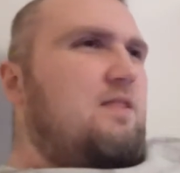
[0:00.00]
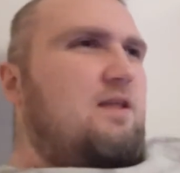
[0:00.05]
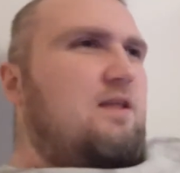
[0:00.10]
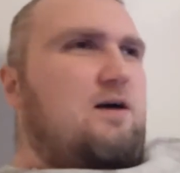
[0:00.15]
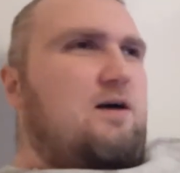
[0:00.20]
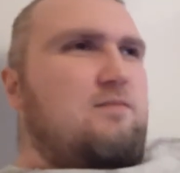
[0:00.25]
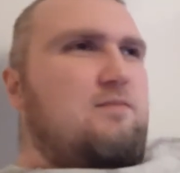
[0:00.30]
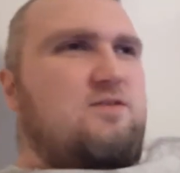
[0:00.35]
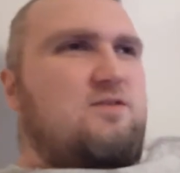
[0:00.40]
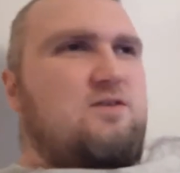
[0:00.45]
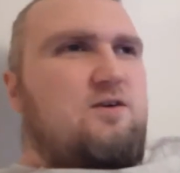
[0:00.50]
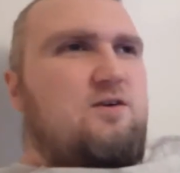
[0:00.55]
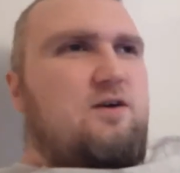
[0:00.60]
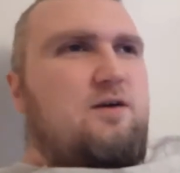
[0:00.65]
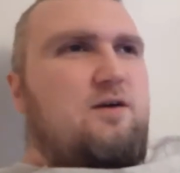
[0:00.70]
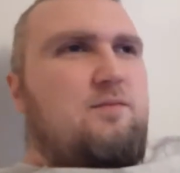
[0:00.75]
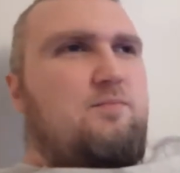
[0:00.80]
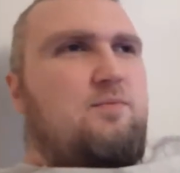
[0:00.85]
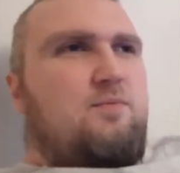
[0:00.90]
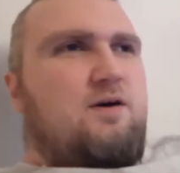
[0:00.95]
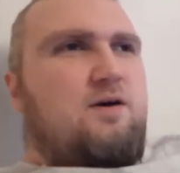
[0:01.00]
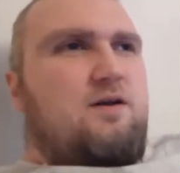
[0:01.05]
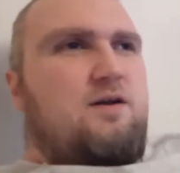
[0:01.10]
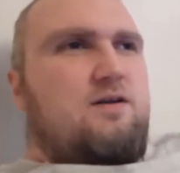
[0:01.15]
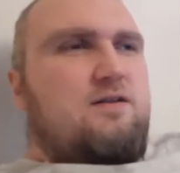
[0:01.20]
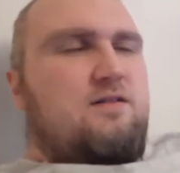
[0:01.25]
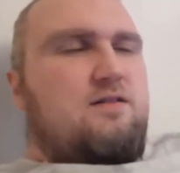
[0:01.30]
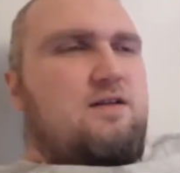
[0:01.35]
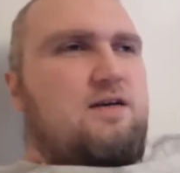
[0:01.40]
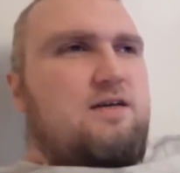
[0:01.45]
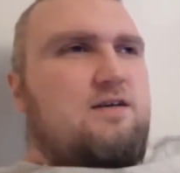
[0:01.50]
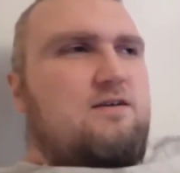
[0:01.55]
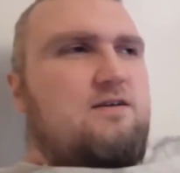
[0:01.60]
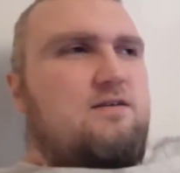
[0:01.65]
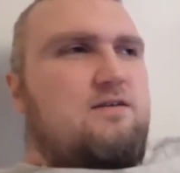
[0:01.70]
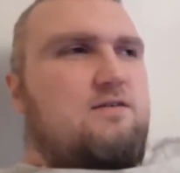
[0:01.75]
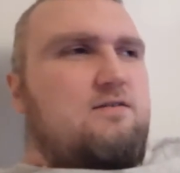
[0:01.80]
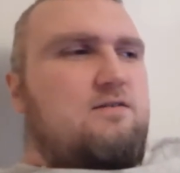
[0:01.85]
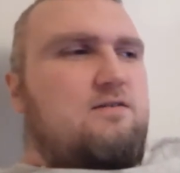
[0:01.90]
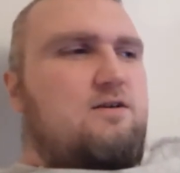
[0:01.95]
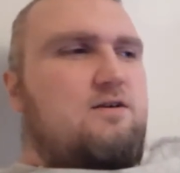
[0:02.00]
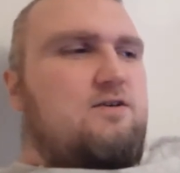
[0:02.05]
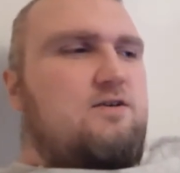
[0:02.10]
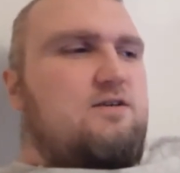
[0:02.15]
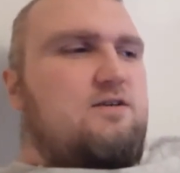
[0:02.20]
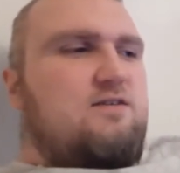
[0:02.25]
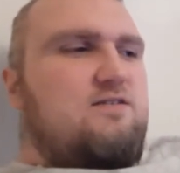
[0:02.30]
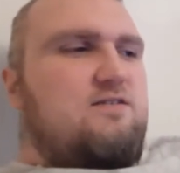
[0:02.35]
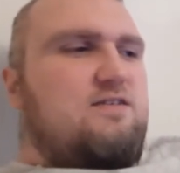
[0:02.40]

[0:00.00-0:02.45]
I'm sorry, but like, are you gonna